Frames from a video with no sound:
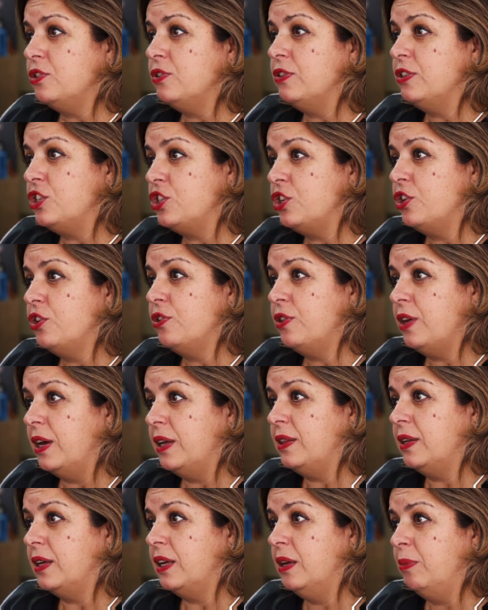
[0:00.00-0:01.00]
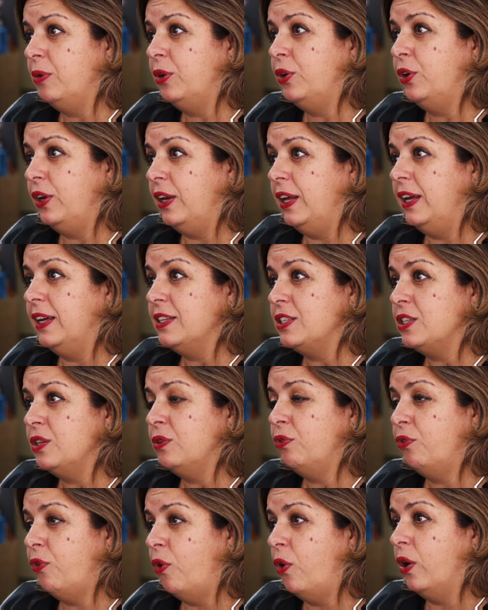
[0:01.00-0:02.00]
to ensure that the community is
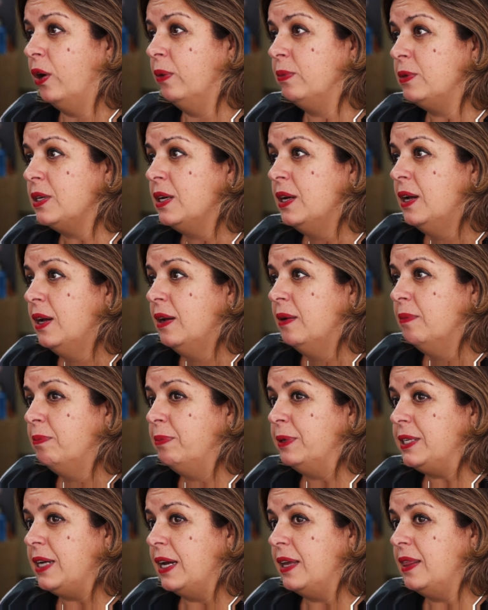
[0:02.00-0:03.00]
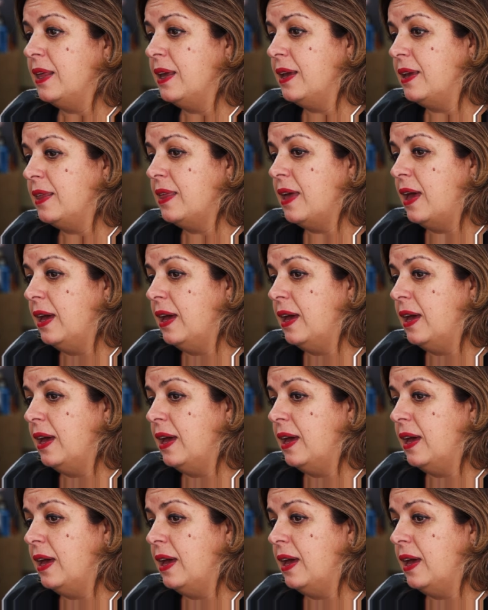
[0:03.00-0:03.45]
informed. But I think